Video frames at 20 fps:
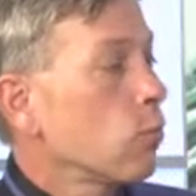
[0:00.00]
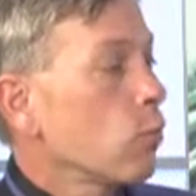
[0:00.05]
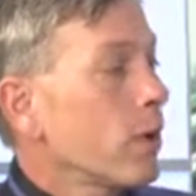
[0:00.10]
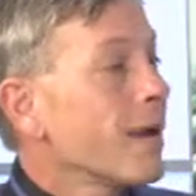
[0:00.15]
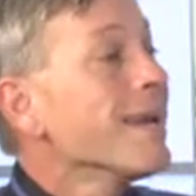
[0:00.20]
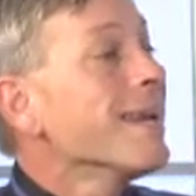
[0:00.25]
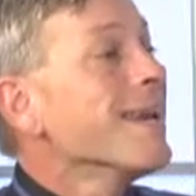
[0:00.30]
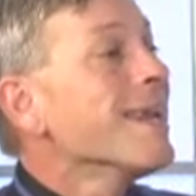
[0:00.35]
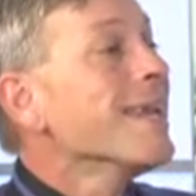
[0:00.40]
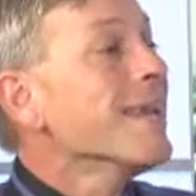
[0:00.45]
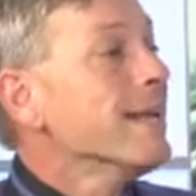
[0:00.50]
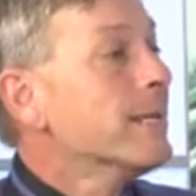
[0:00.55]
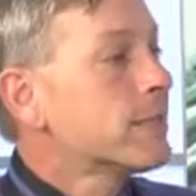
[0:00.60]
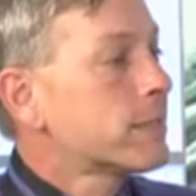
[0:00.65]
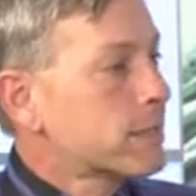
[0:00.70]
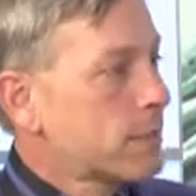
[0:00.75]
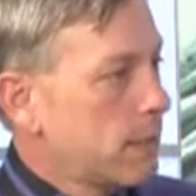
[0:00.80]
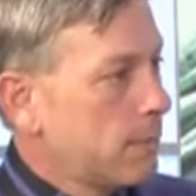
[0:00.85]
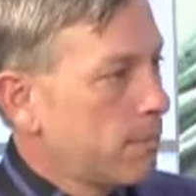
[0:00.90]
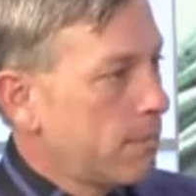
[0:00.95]
We need
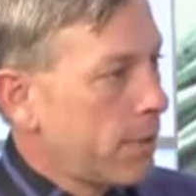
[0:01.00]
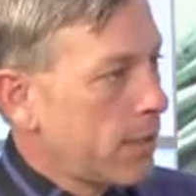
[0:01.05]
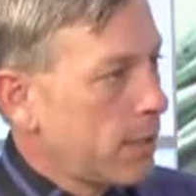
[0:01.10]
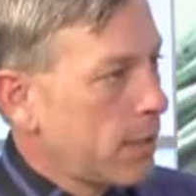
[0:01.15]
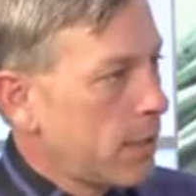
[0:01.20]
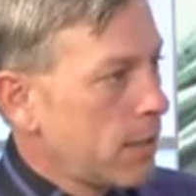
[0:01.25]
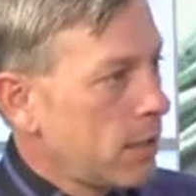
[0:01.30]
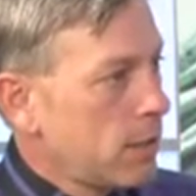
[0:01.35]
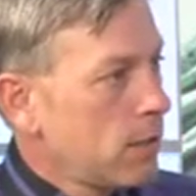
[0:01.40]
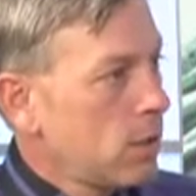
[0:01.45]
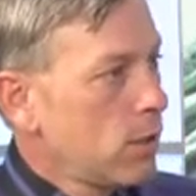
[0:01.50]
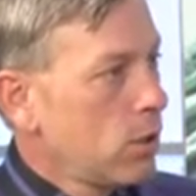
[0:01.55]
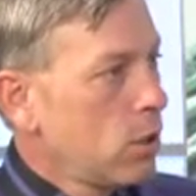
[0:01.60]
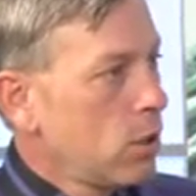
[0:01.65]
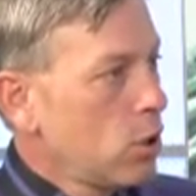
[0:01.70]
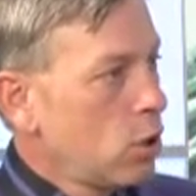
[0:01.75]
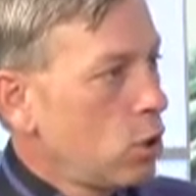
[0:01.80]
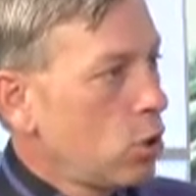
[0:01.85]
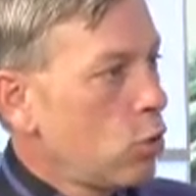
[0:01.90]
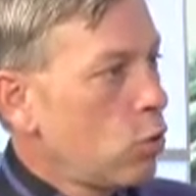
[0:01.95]
somebody
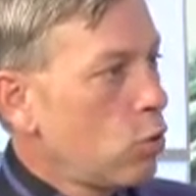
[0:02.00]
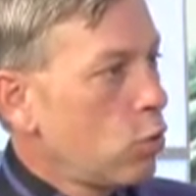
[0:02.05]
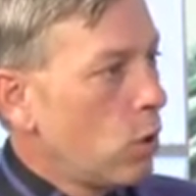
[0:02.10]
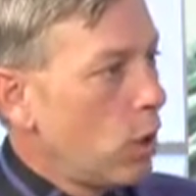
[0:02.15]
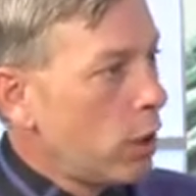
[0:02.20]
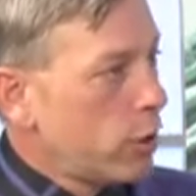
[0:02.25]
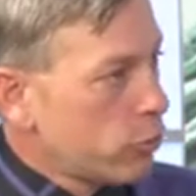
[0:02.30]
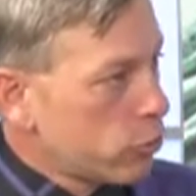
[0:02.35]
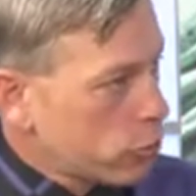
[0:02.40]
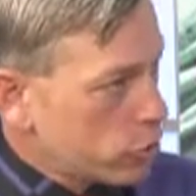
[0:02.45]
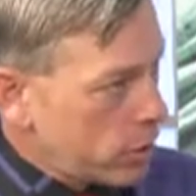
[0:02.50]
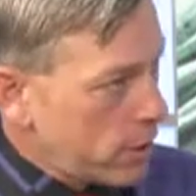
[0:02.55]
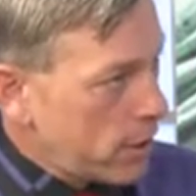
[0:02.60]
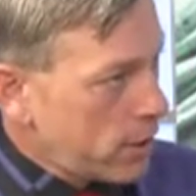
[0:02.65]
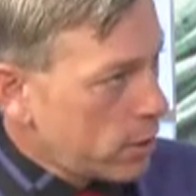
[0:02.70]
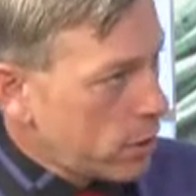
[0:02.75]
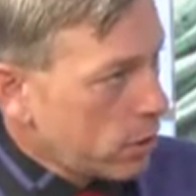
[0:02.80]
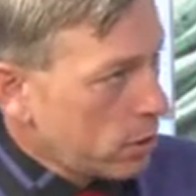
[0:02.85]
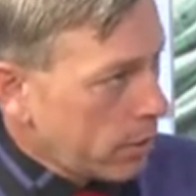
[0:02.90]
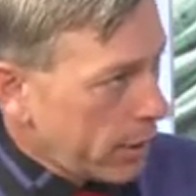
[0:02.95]
who
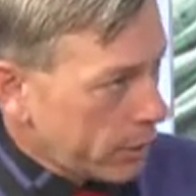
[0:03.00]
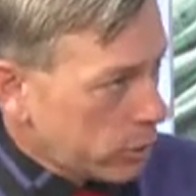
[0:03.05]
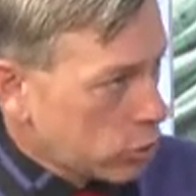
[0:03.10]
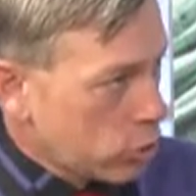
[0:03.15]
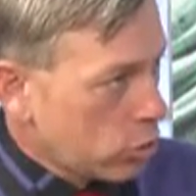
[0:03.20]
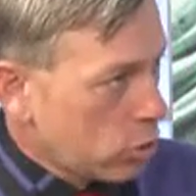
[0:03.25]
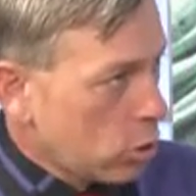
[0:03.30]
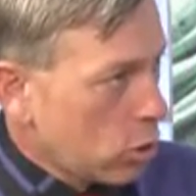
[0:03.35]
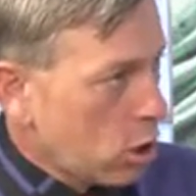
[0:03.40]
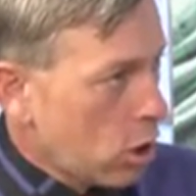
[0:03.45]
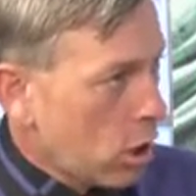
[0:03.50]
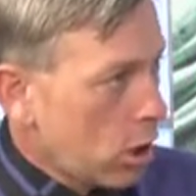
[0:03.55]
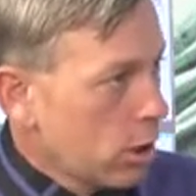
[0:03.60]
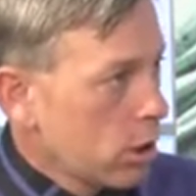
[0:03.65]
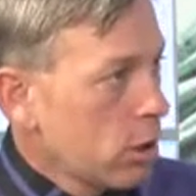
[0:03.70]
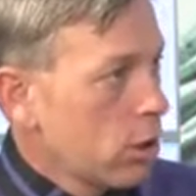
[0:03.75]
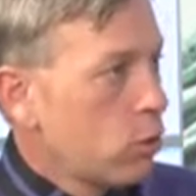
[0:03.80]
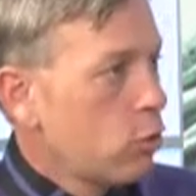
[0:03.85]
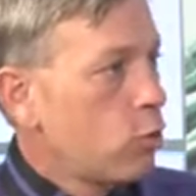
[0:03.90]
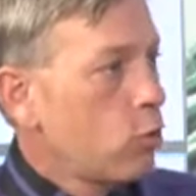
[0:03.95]
understands election law,
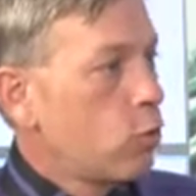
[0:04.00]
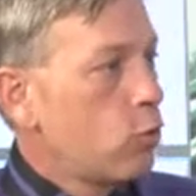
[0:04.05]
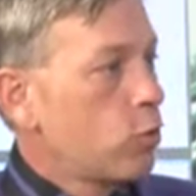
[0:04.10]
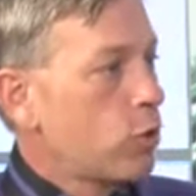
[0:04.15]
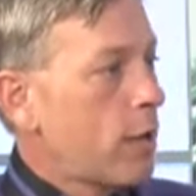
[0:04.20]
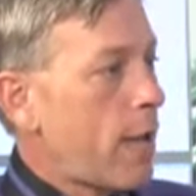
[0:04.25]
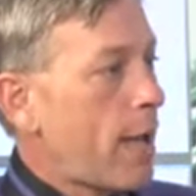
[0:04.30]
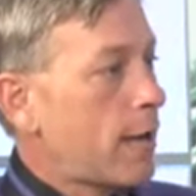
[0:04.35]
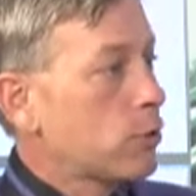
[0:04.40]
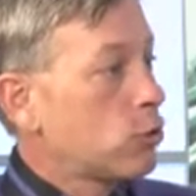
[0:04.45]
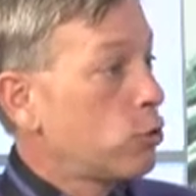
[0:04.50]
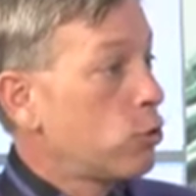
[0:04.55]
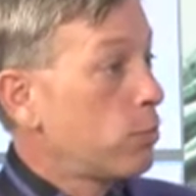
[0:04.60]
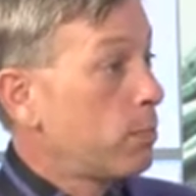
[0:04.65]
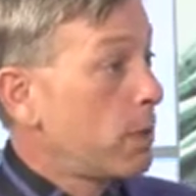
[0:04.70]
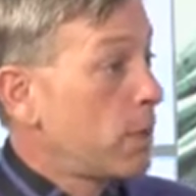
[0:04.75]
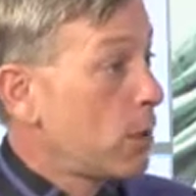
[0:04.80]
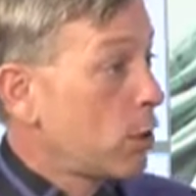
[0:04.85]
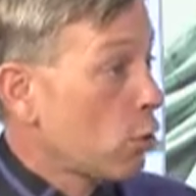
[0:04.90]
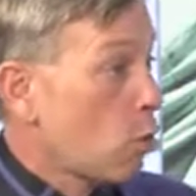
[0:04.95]
who's mm. had to
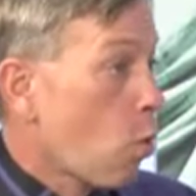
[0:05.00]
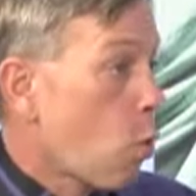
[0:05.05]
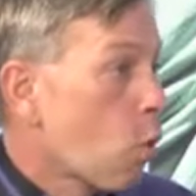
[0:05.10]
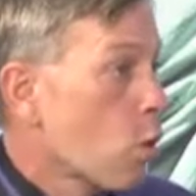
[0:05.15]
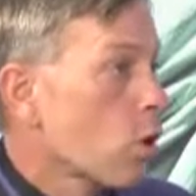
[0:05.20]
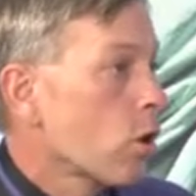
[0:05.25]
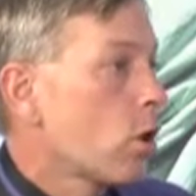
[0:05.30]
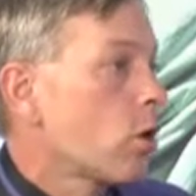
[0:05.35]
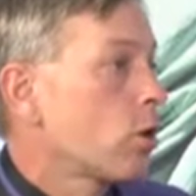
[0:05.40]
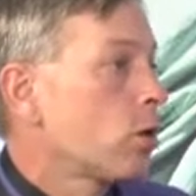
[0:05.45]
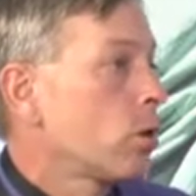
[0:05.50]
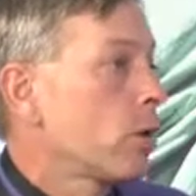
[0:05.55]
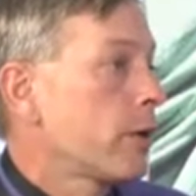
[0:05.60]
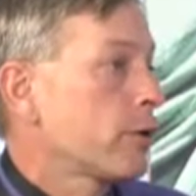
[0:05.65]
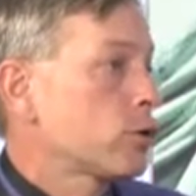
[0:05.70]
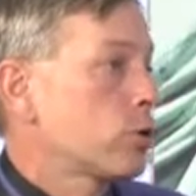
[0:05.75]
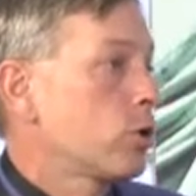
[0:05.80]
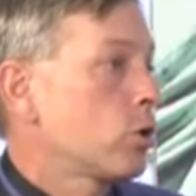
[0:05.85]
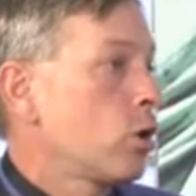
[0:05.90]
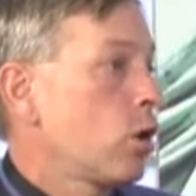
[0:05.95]
be in court on
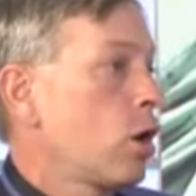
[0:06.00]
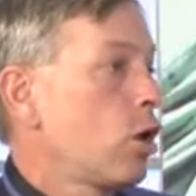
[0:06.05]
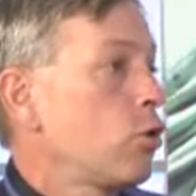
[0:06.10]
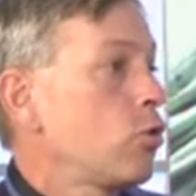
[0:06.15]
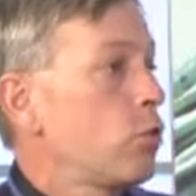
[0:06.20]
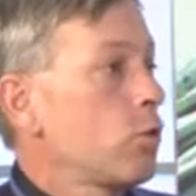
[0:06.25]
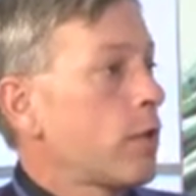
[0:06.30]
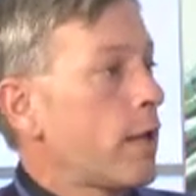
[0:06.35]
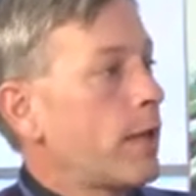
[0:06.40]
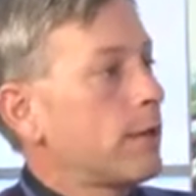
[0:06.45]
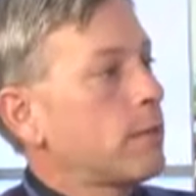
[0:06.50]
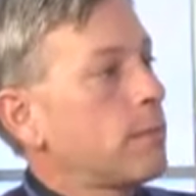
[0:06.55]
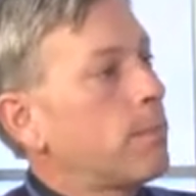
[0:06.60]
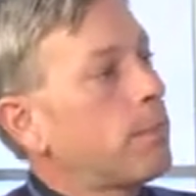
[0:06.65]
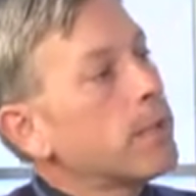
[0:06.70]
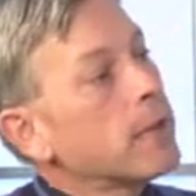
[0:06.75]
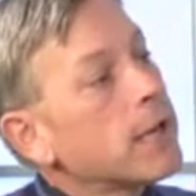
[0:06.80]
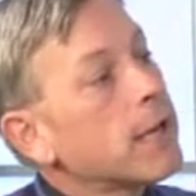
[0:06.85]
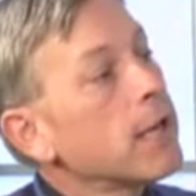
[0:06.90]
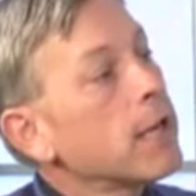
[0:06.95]
election law, who's had to
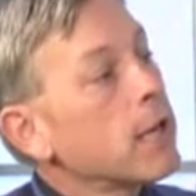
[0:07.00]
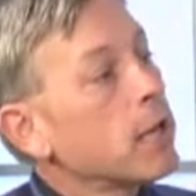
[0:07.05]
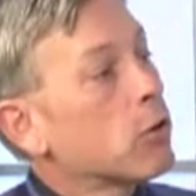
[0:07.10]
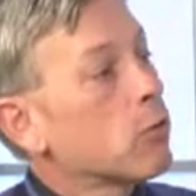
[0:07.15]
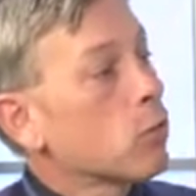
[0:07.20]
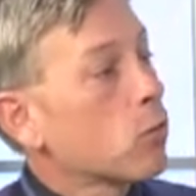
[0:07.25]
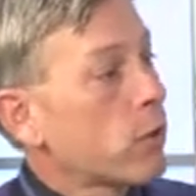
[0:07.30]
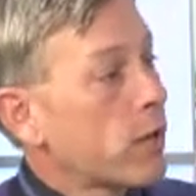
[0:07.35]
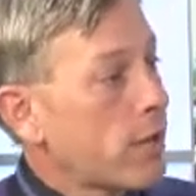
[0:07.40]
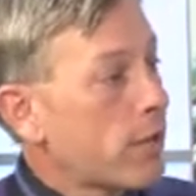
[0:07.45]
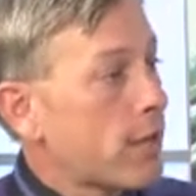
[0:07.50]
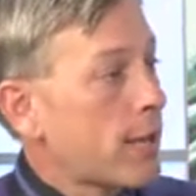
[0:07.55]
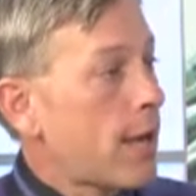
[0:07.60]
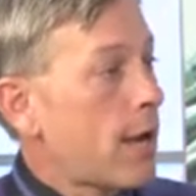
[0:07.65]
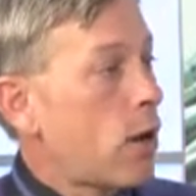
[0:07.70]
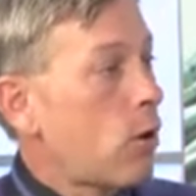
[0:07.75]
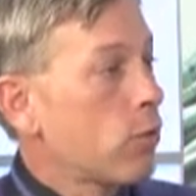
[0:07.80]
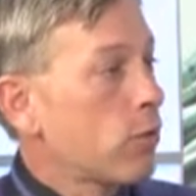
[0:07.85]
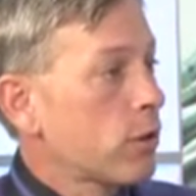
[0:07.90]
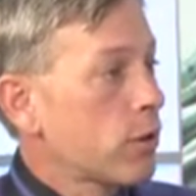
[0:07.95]
be in
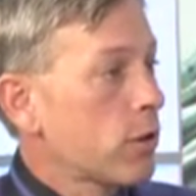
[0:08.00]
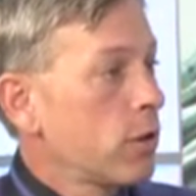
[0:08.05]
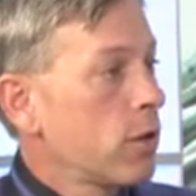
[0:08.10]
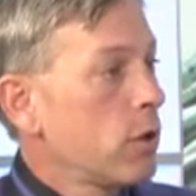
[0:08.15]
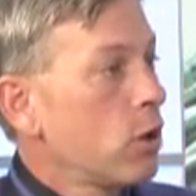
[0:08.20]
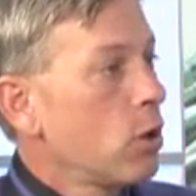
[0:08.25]
recounts.